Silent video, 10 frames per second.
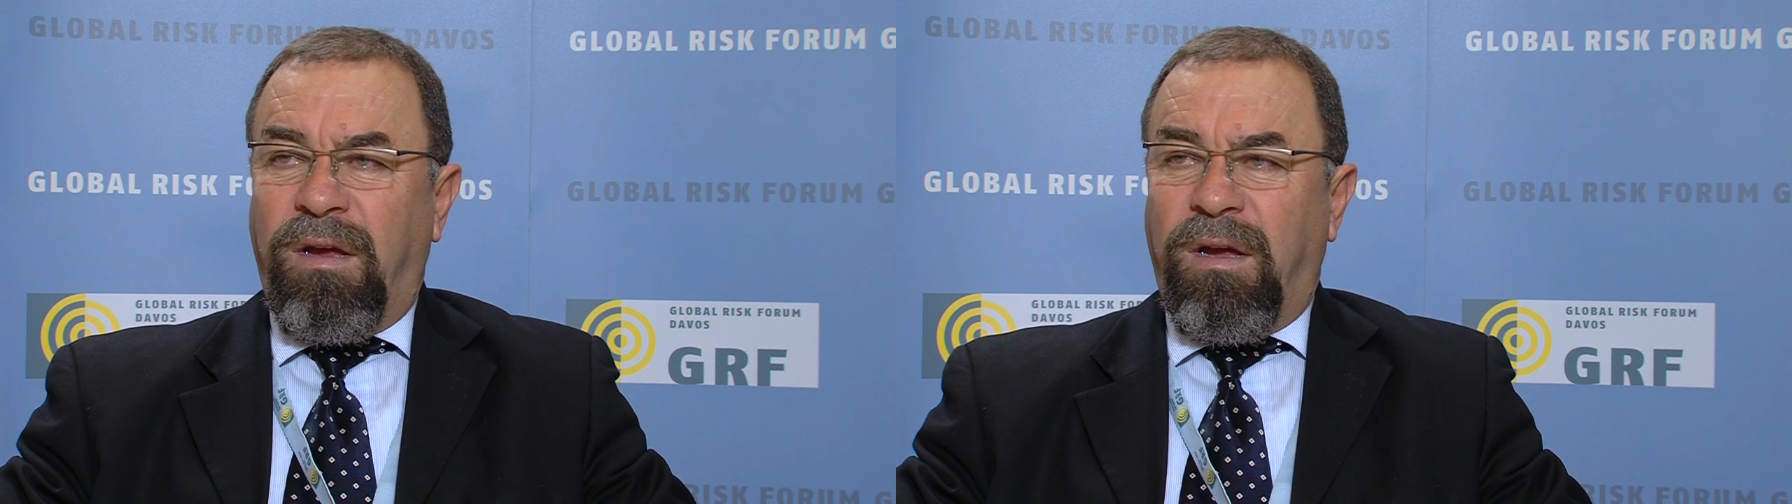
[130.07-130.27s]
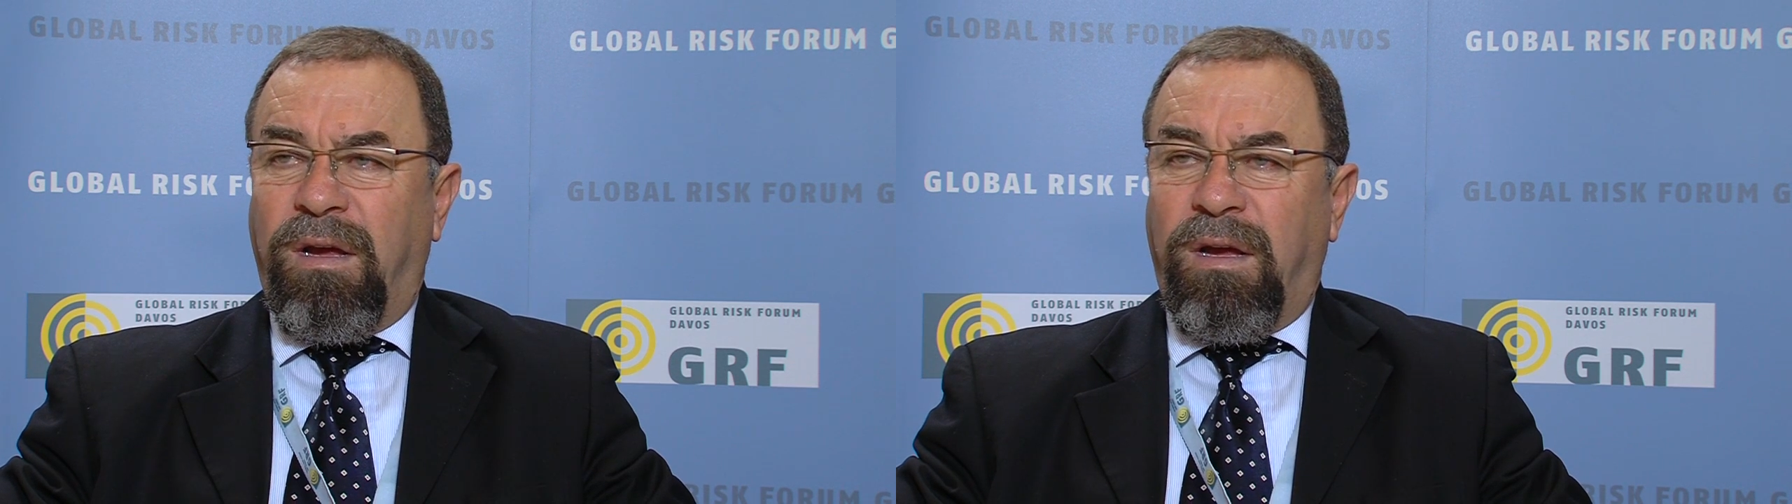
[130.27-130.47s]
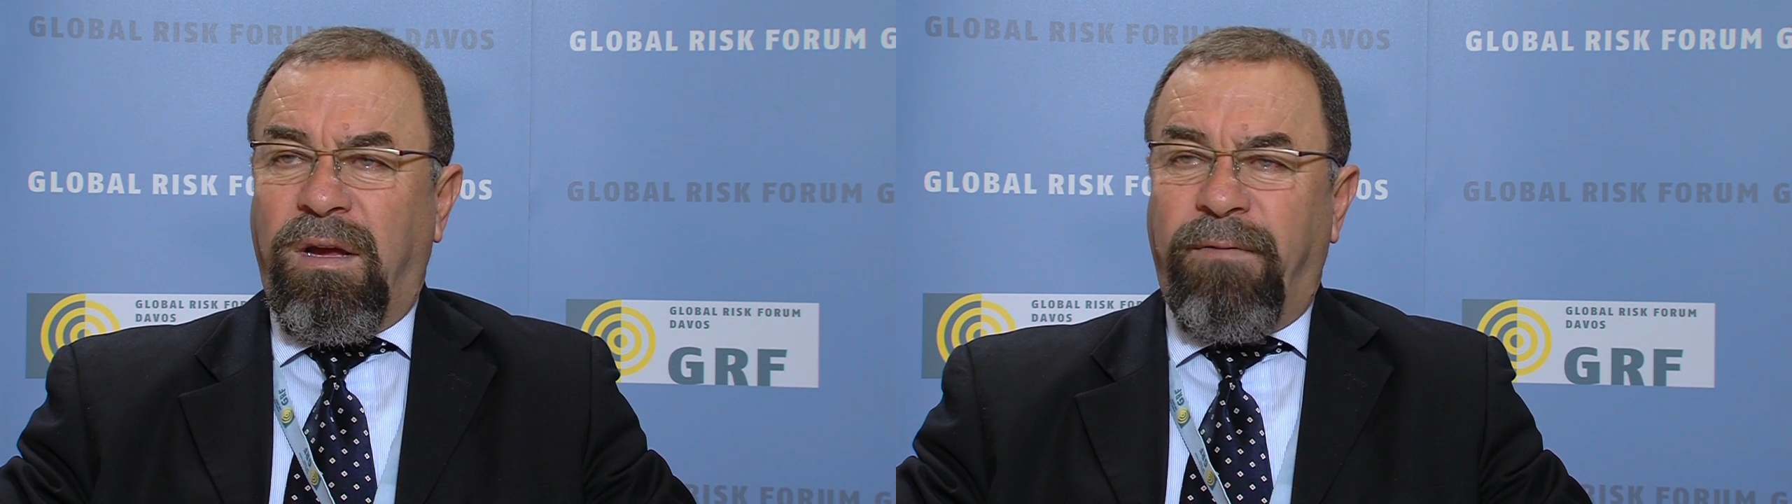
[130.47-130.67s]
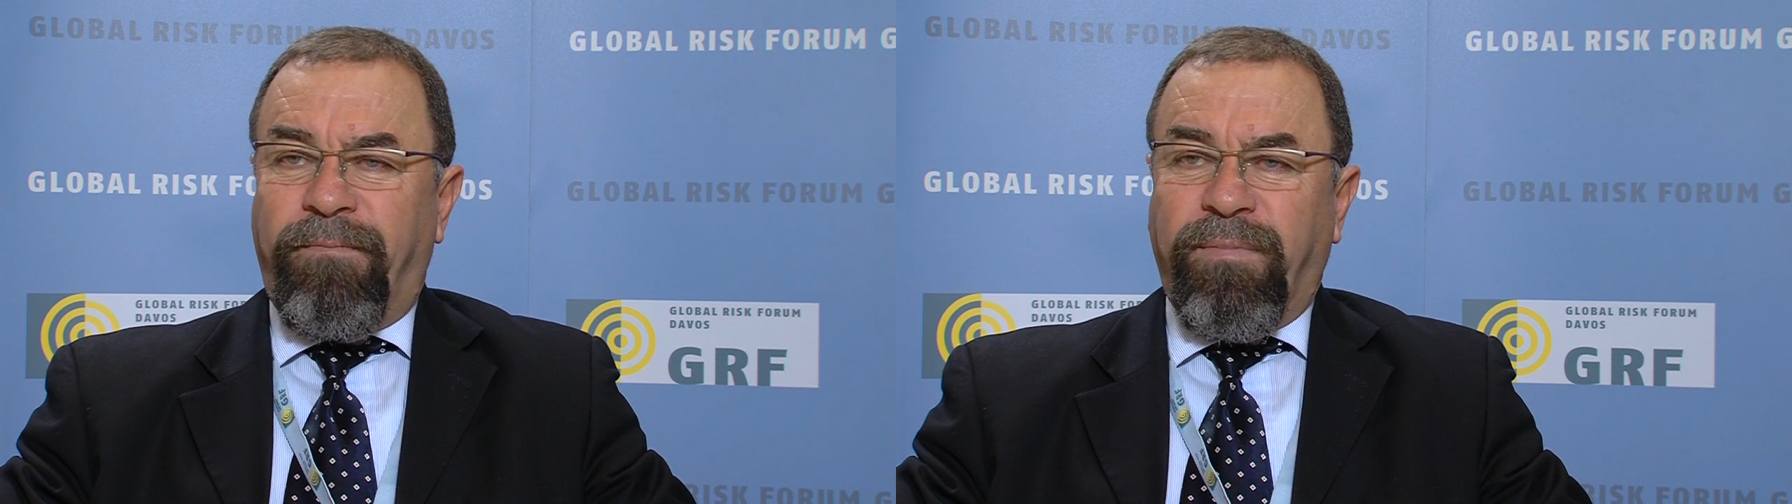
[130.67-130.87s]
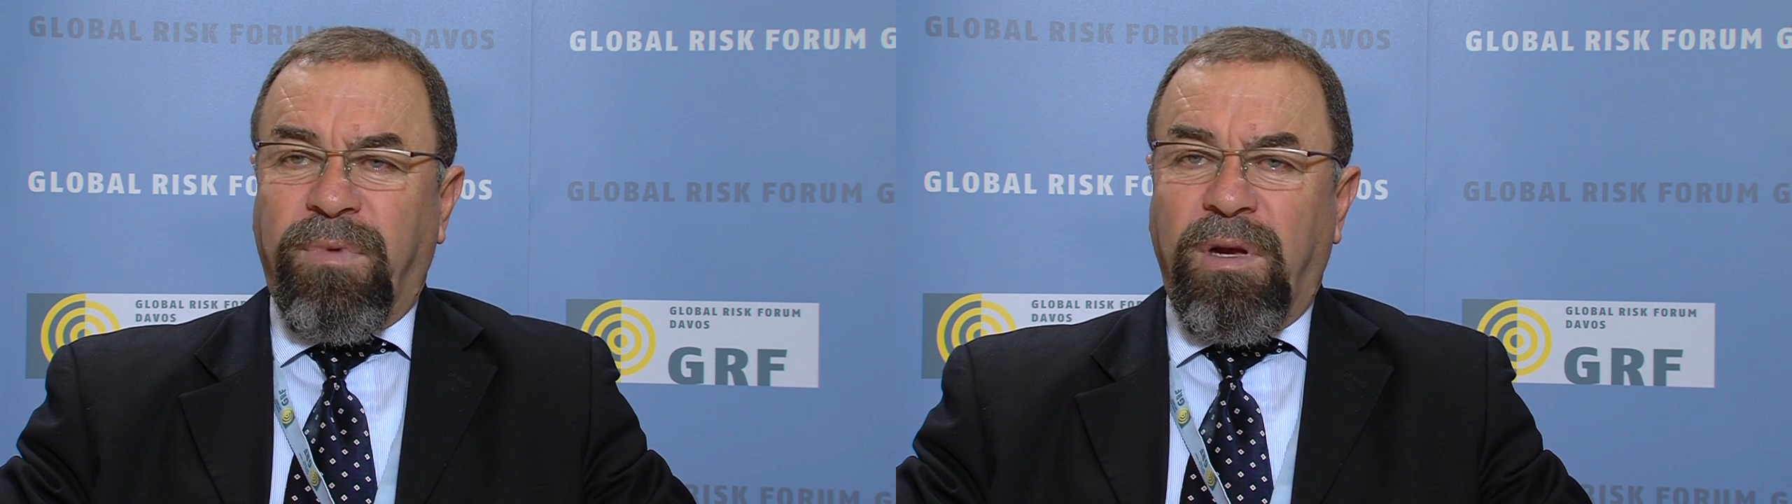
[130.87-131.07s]
um,
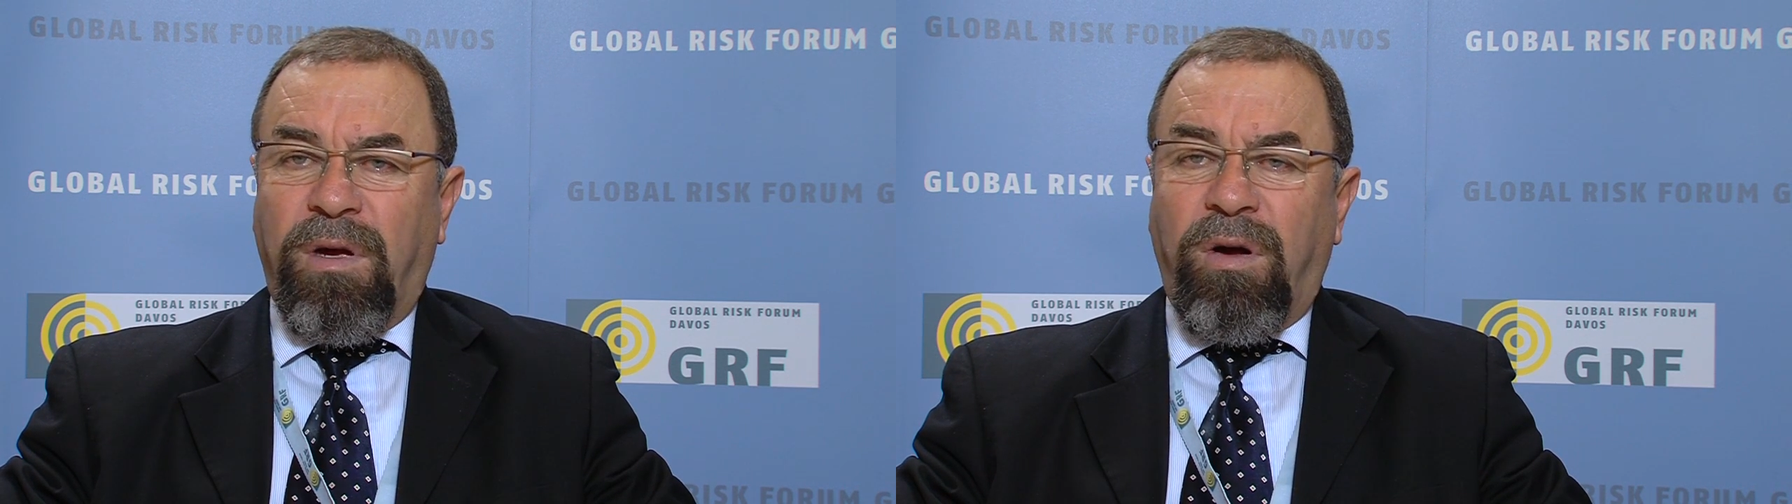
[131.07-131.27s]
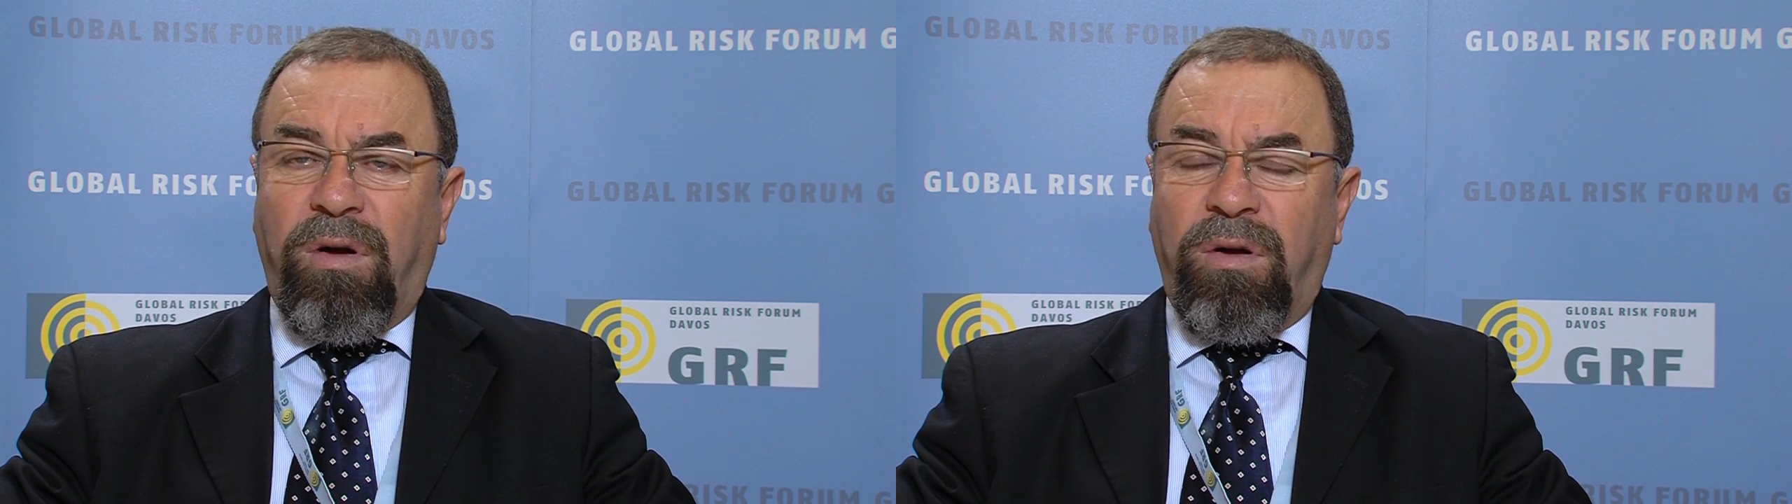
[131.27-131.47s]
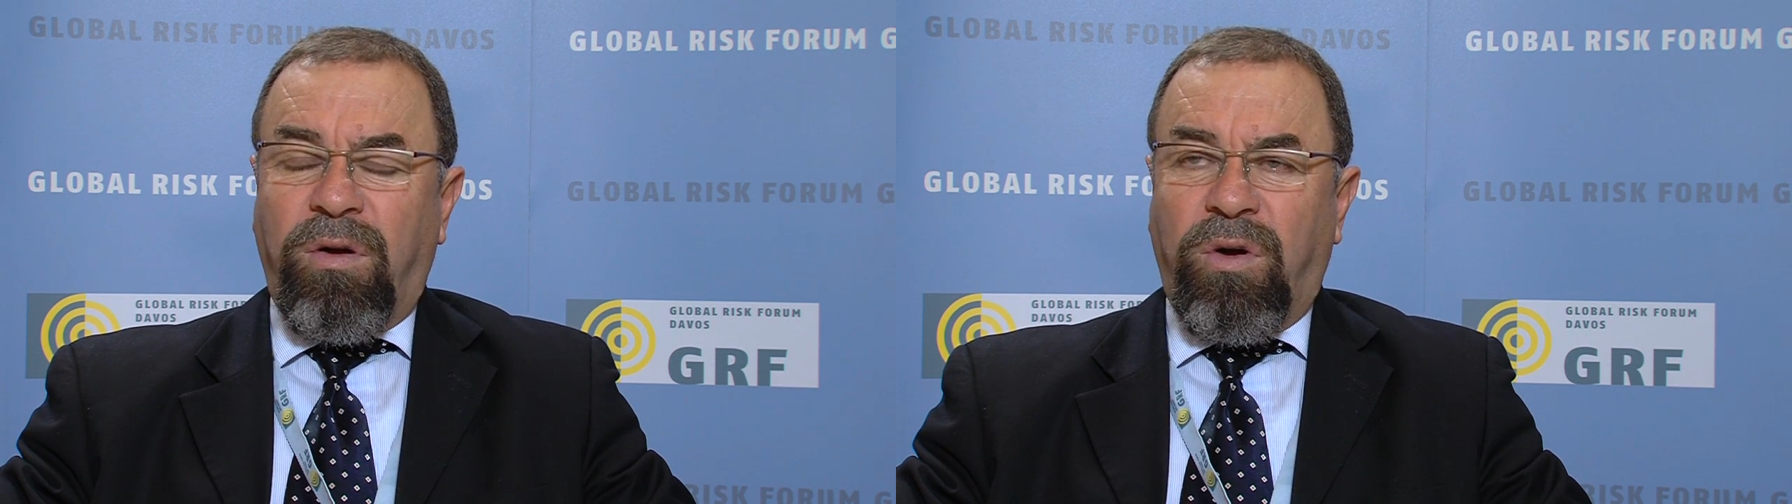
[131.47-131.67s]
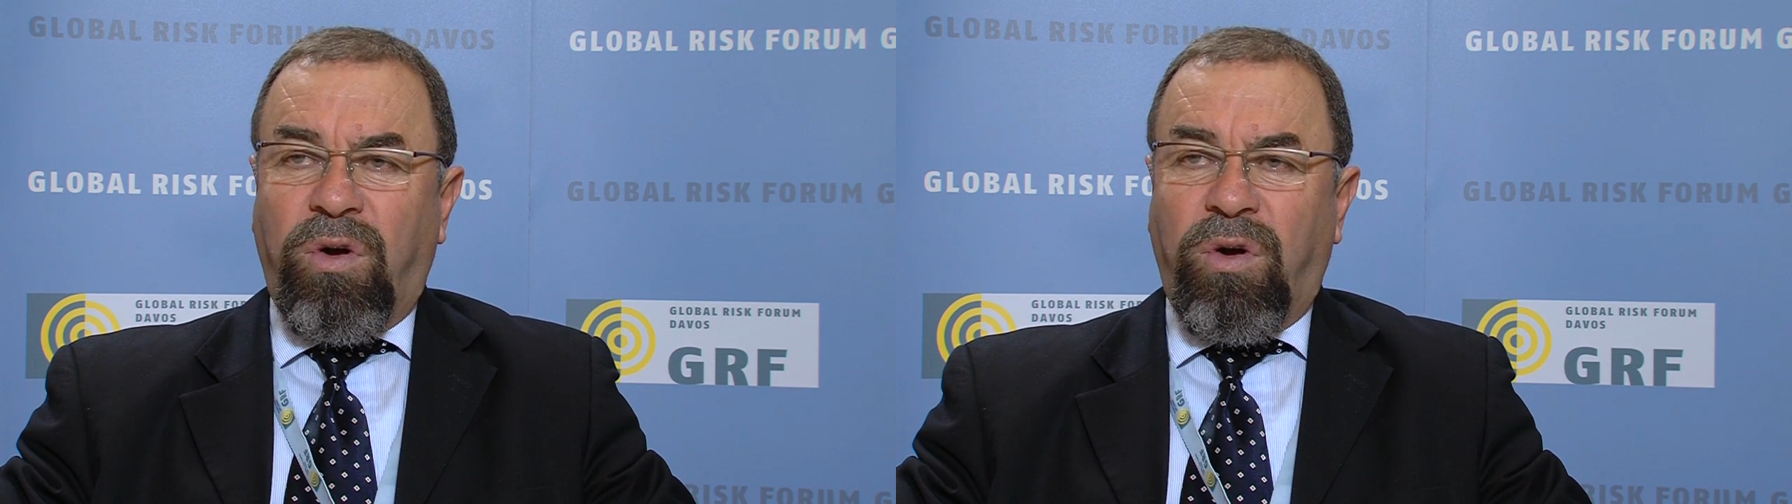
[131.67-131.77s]
all,